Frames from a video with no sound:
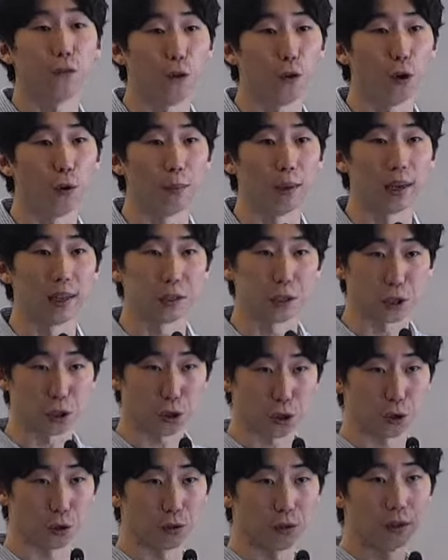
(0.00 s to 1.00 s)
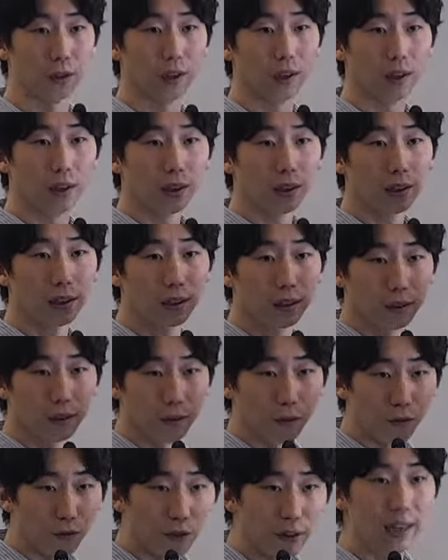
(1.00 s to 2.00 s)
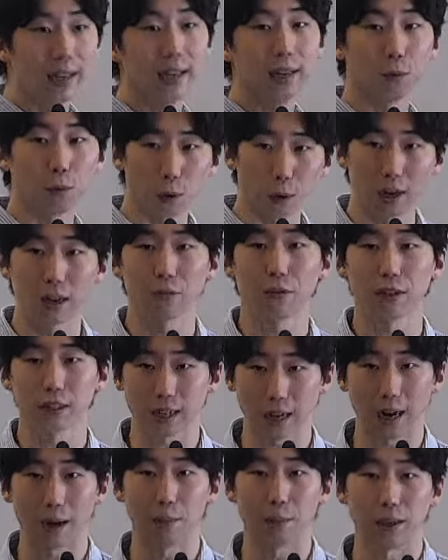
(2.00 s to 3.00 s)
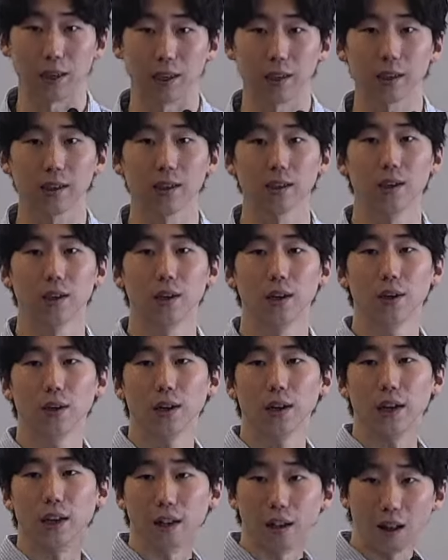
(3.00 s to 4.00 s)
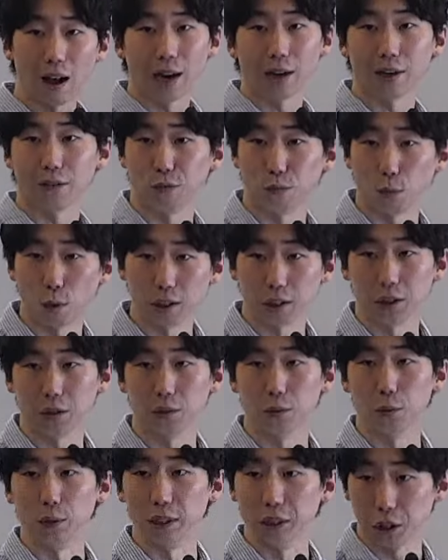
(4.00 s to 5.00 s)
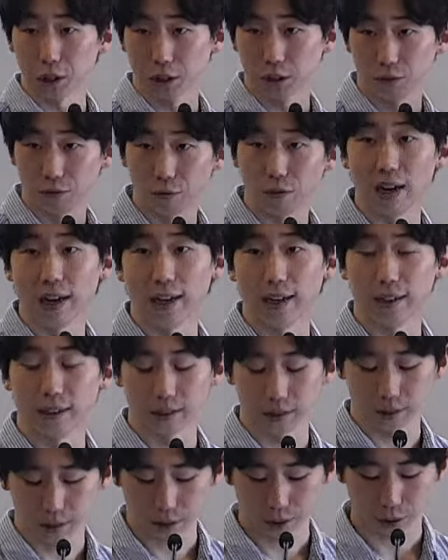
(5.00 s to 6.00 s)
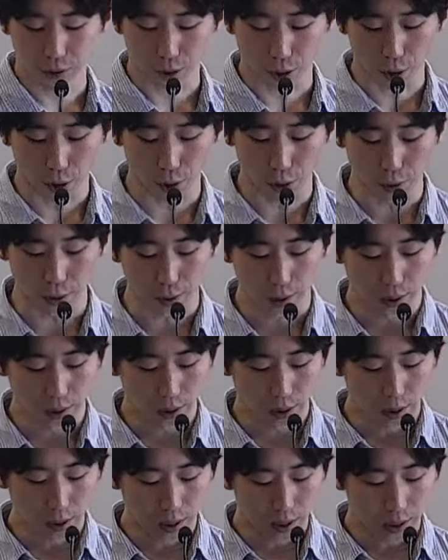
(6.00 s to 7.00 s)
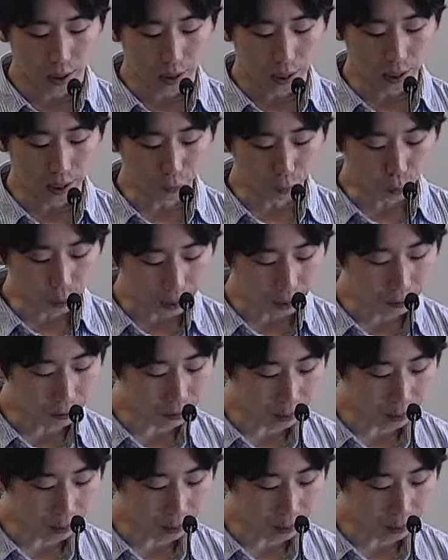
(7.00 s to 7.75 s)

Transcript: means you should read whatever's coming in light of what we just read. So if we read